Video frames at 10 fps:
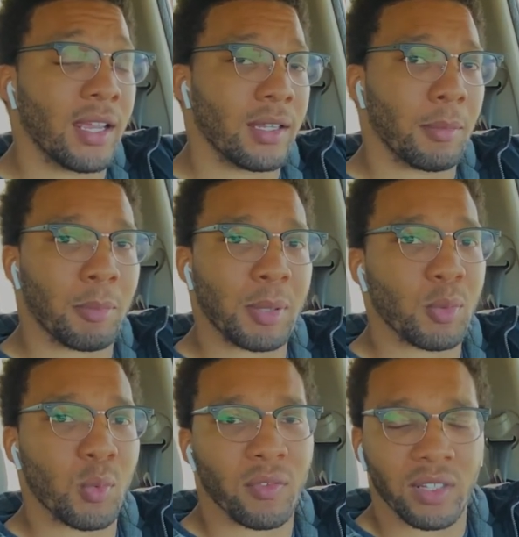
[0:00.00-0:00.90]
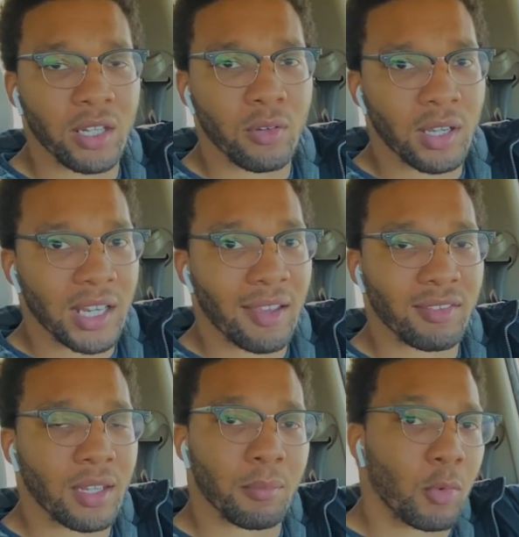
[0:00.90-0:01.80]
I mean, people with little could have
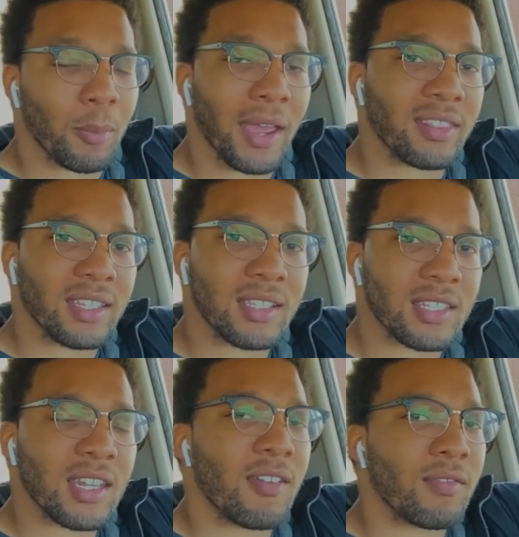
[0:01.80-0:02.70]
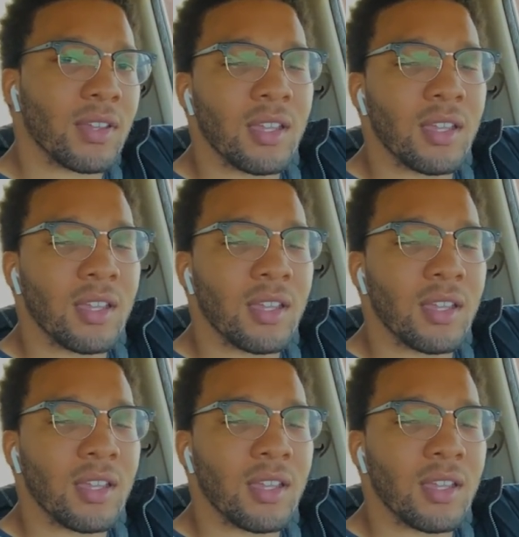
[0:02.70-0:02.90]
done more bad things and have